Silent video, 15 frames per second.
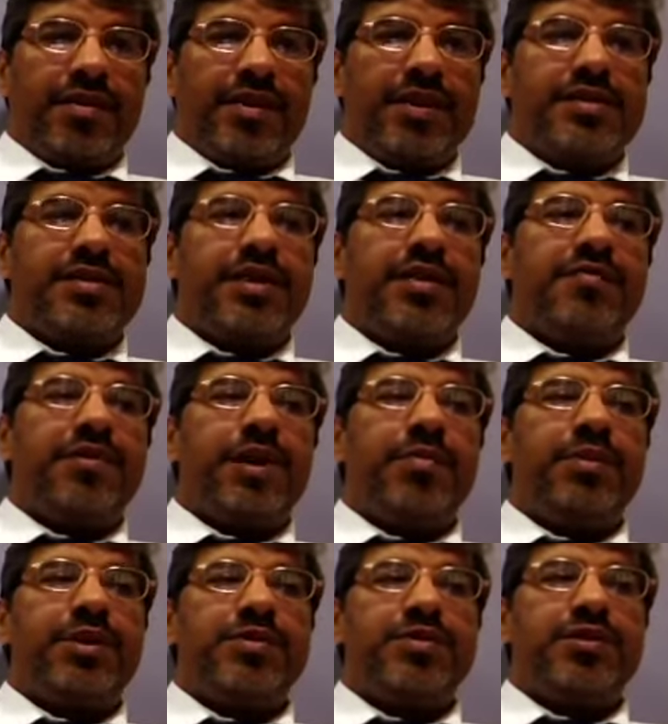There is a
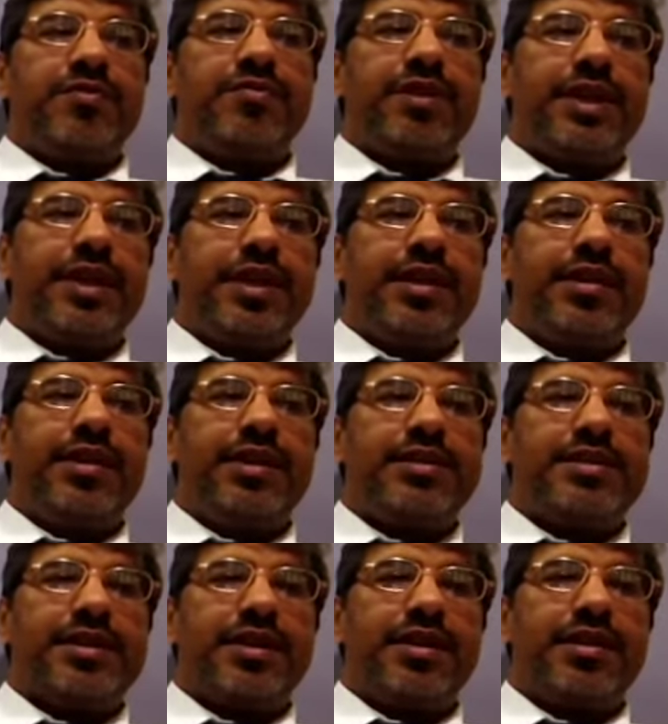requirement of clear
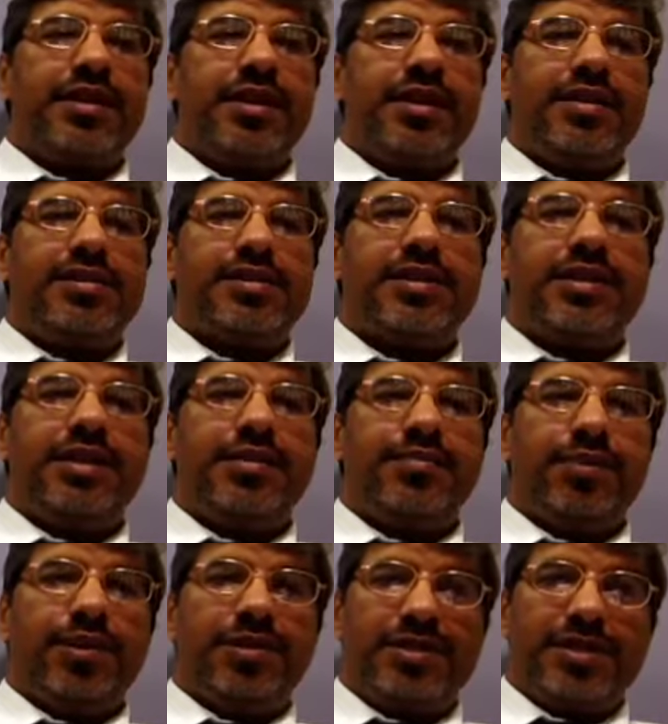desk and clear screen
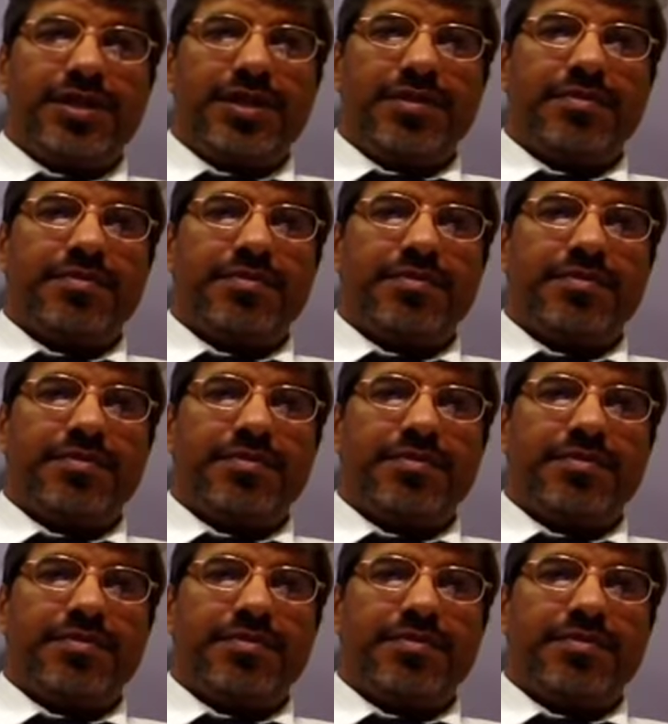policy.